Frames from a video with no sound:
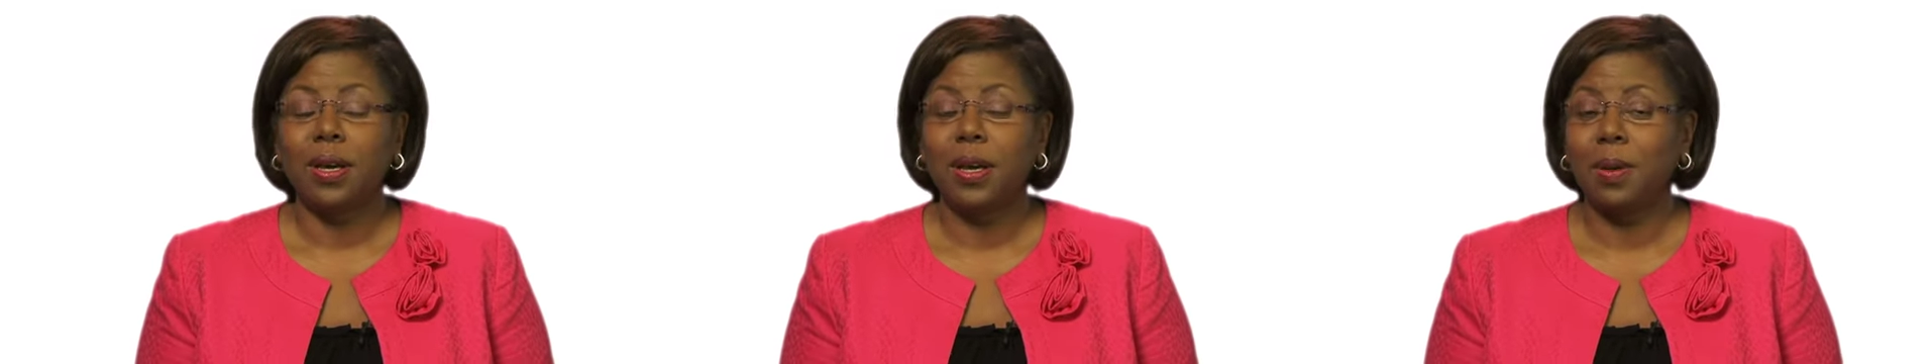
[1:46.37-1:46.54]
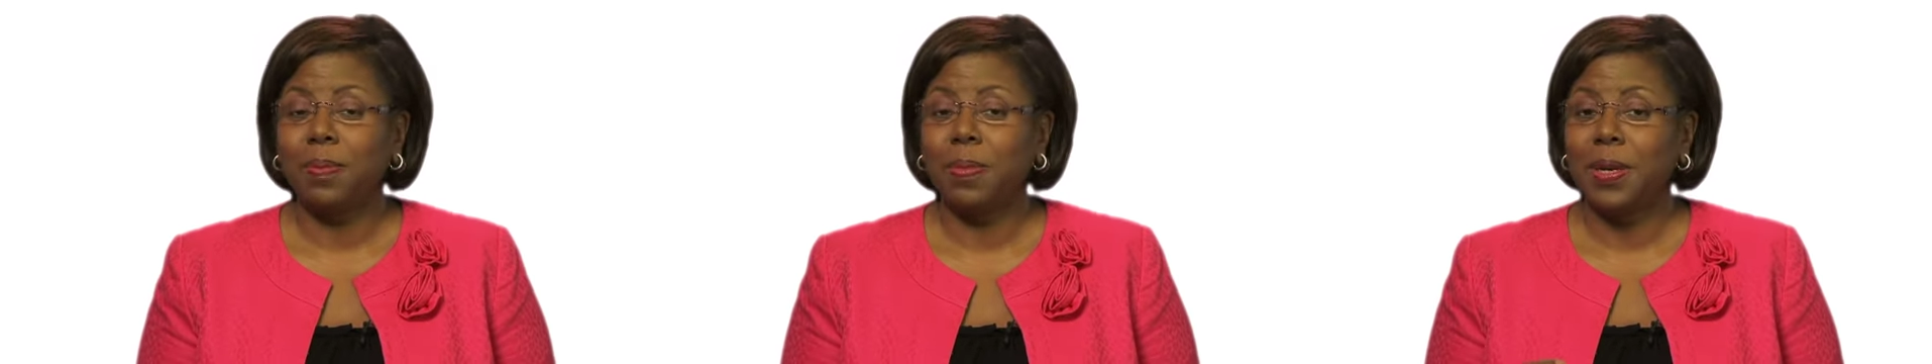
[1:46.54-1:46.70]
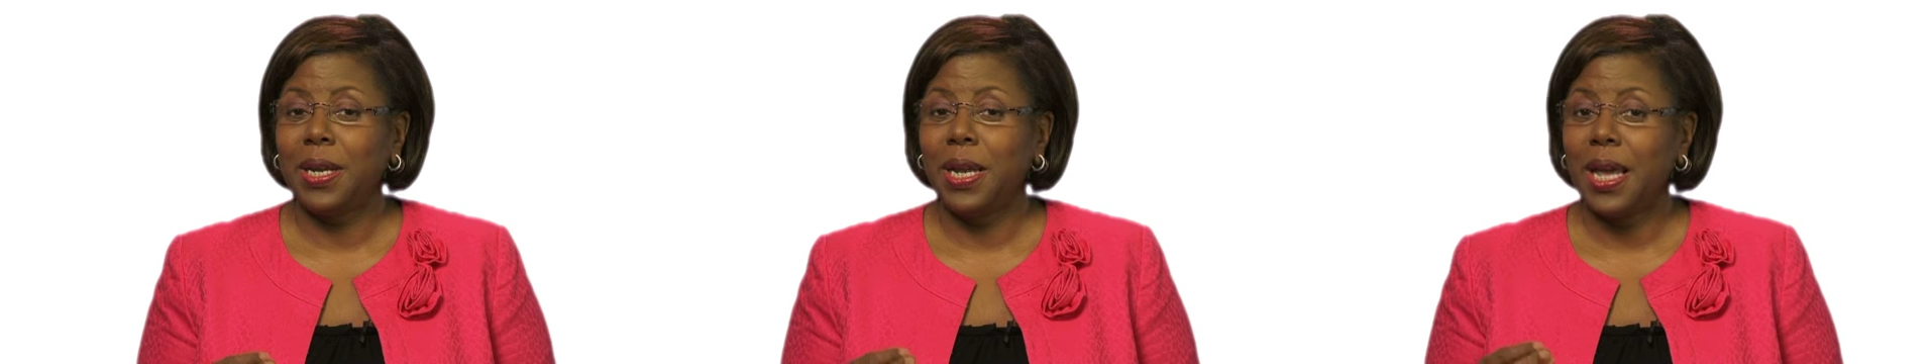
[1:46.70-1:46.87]

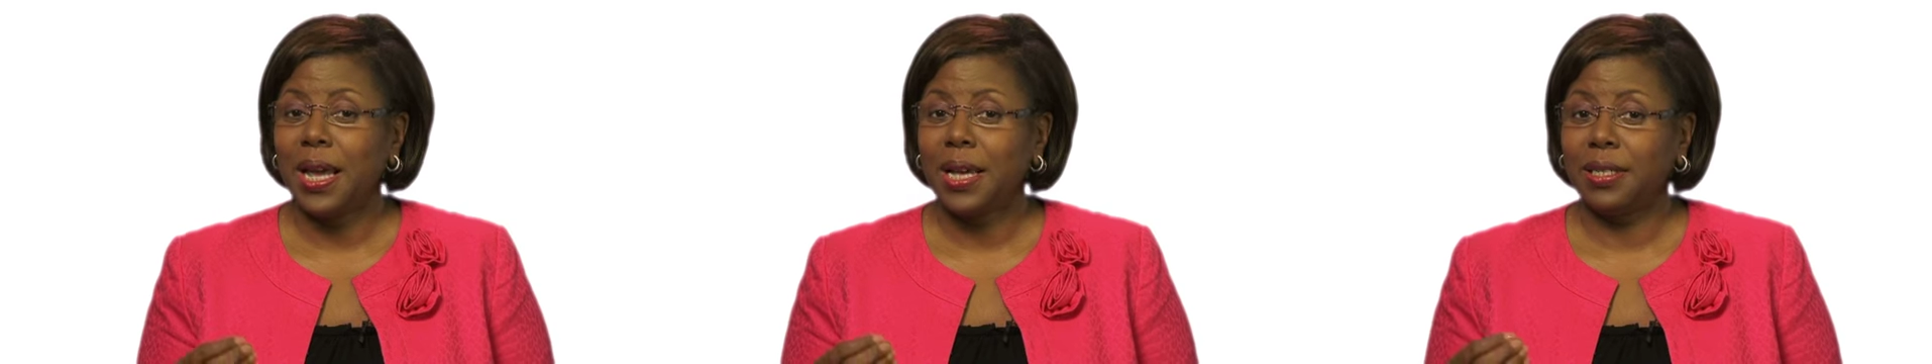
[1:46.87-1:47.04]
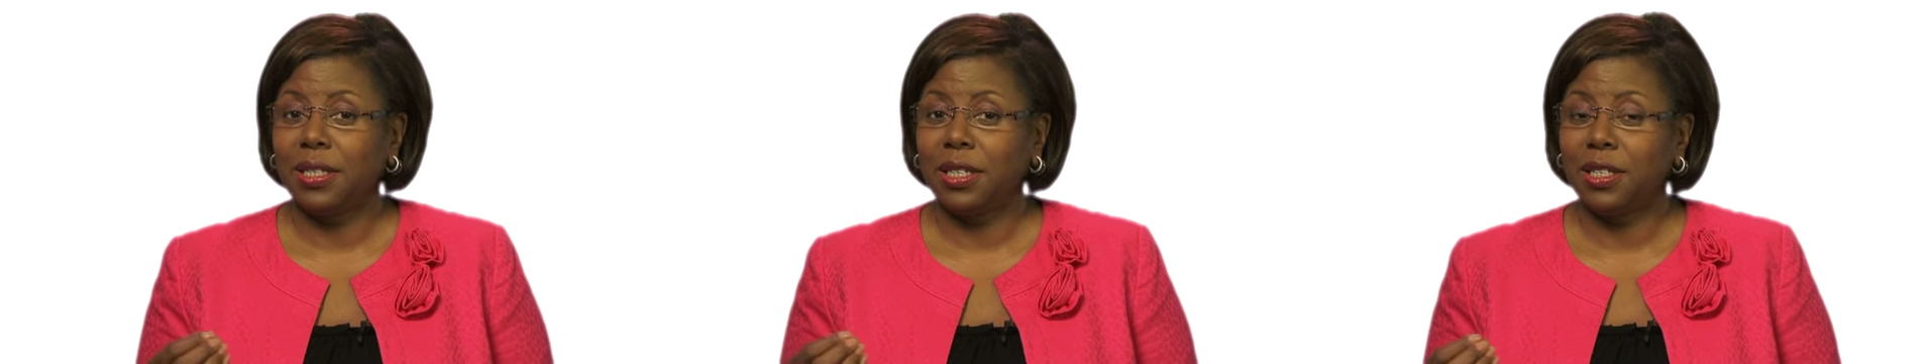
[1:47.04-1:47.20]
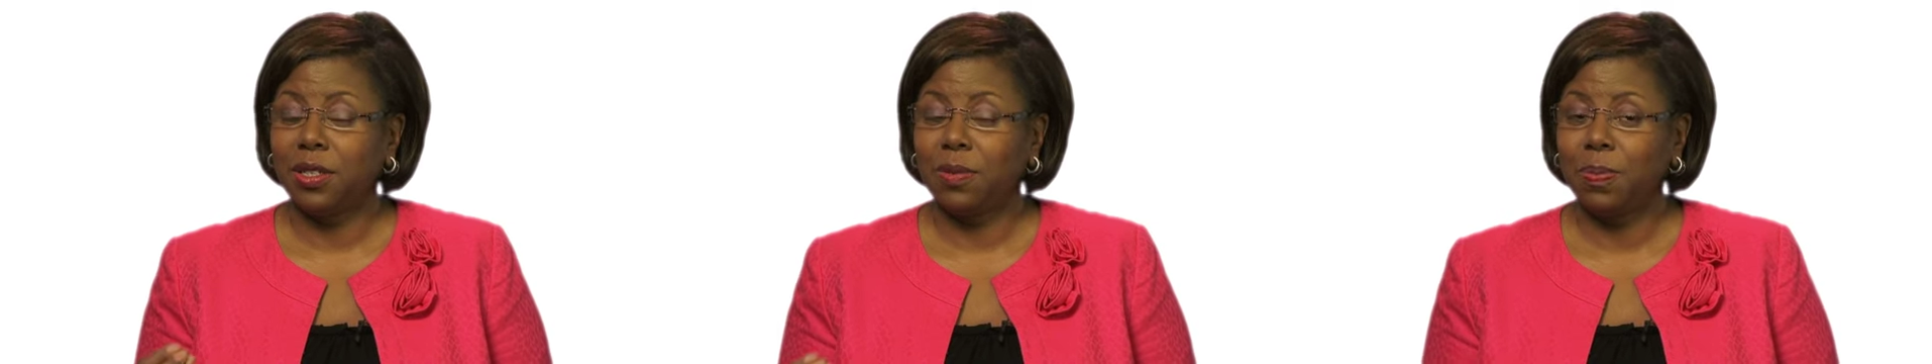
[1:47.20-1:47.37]
company
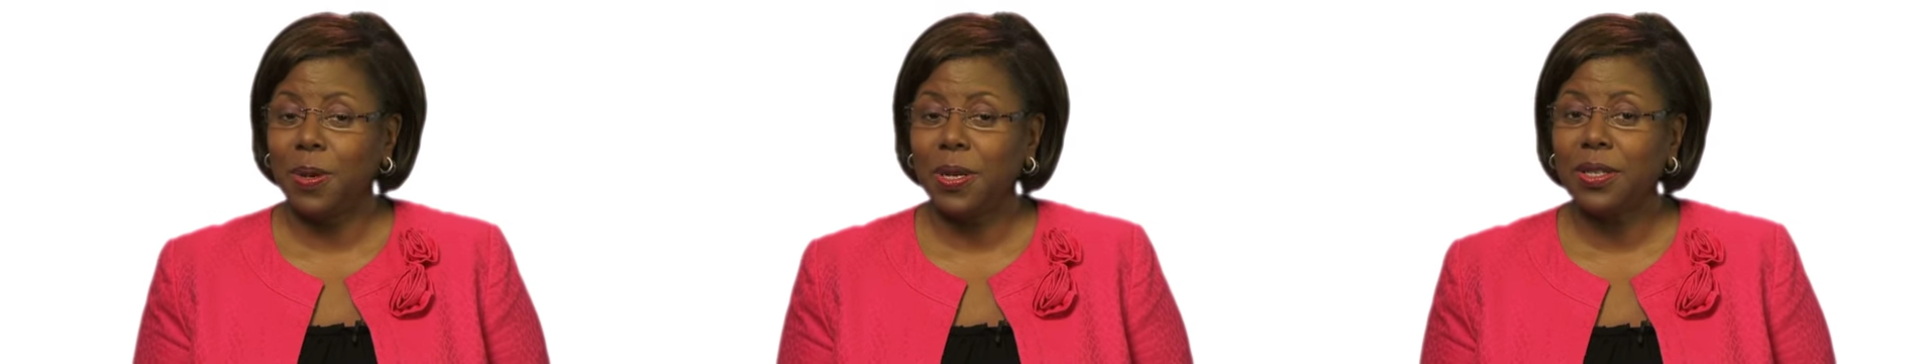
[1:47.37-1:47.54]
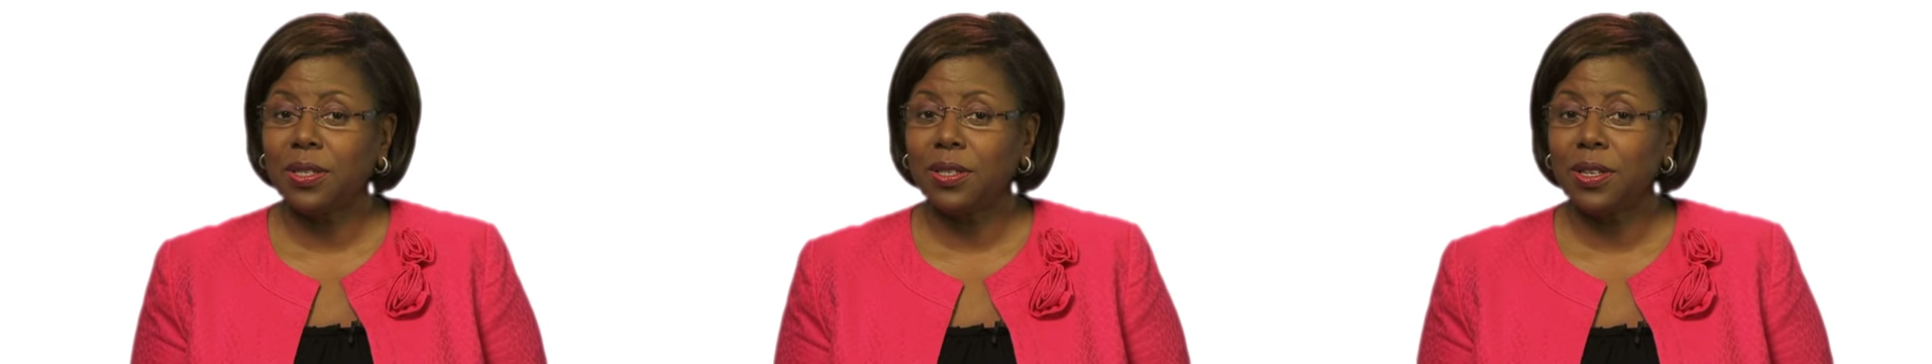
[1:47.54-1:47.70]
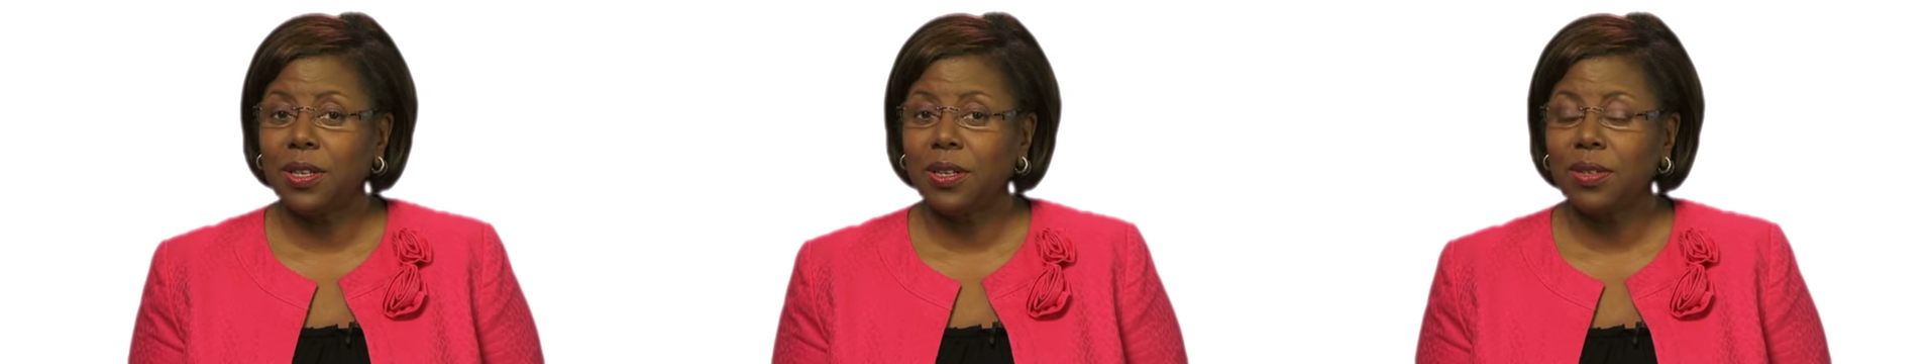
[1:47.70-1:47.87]
has
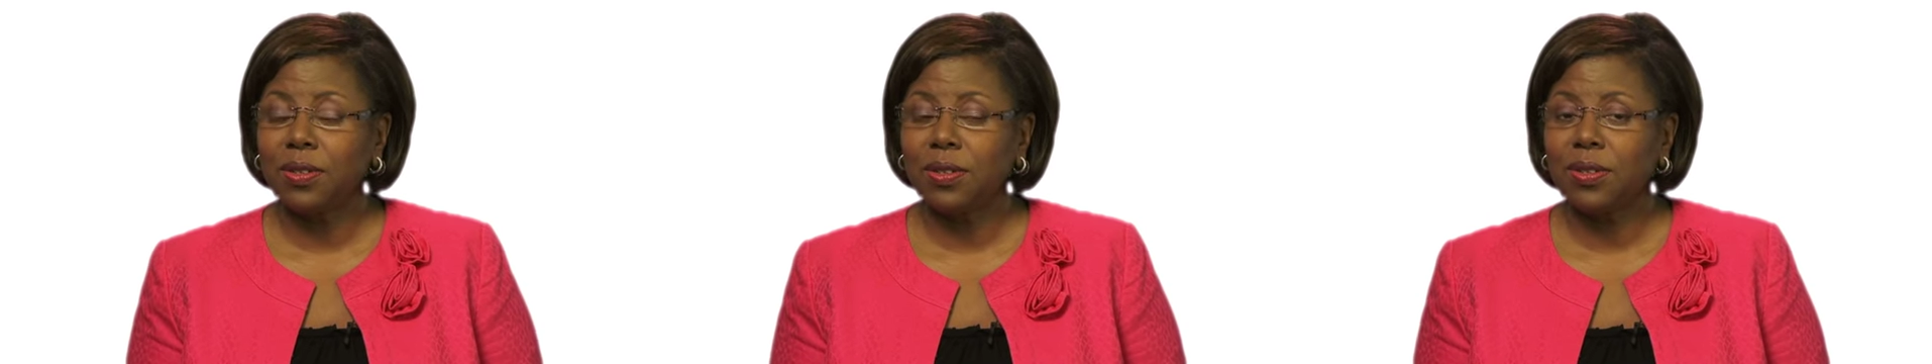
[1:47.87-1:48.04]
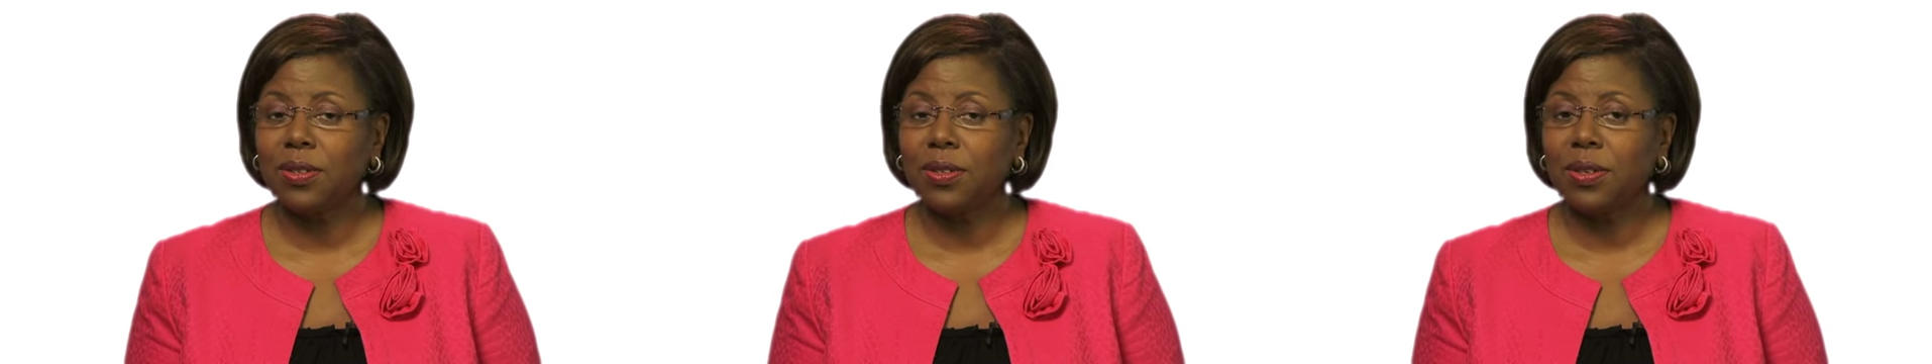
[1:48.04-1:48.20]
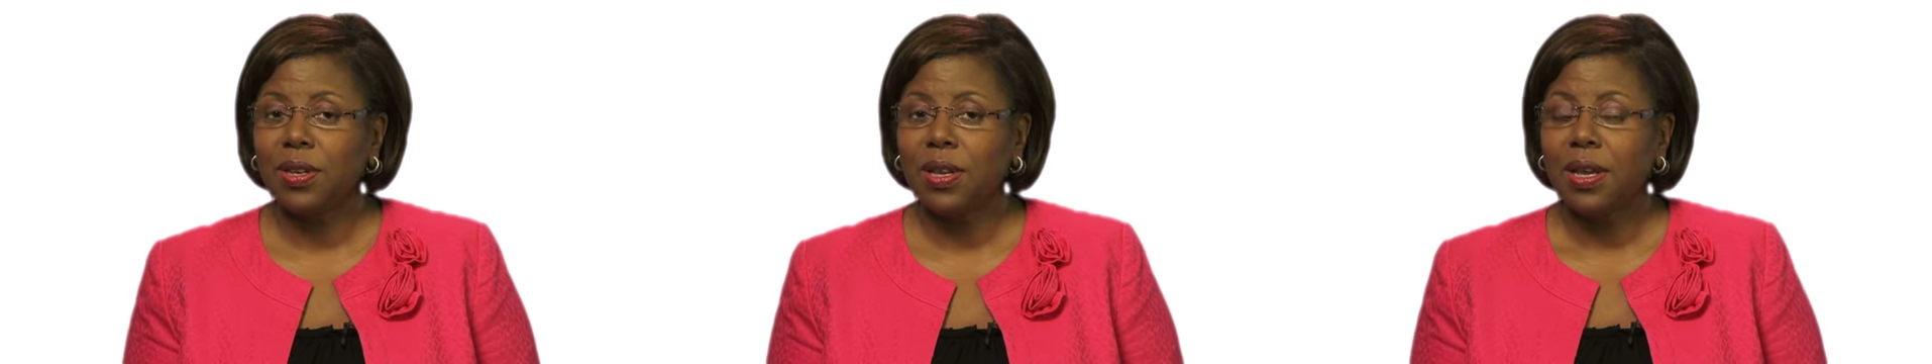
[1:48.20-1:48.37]

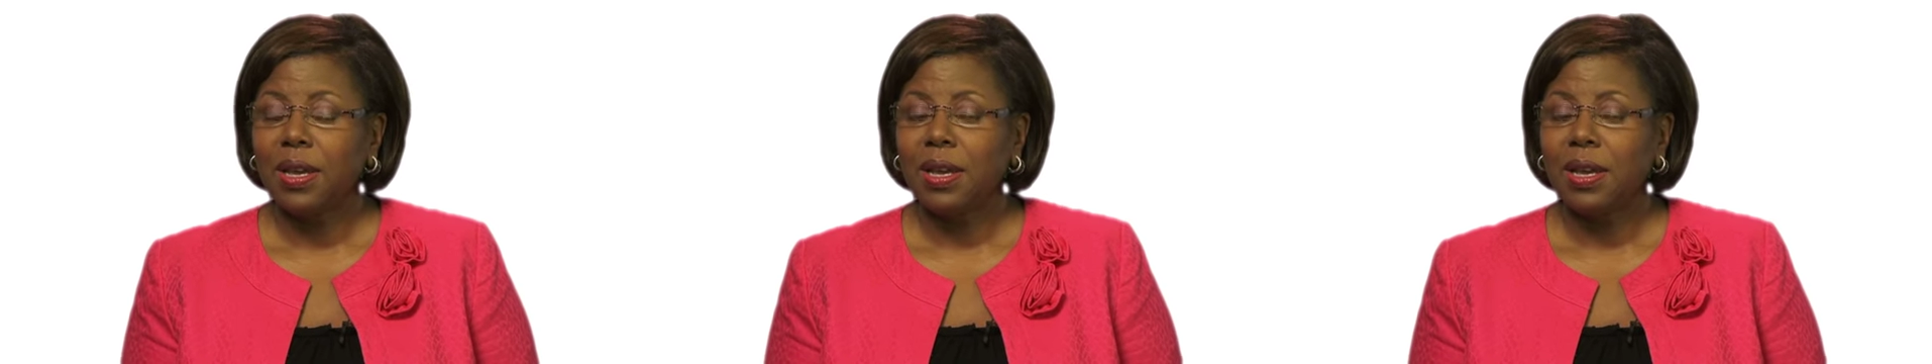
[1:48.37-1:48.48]
expenses,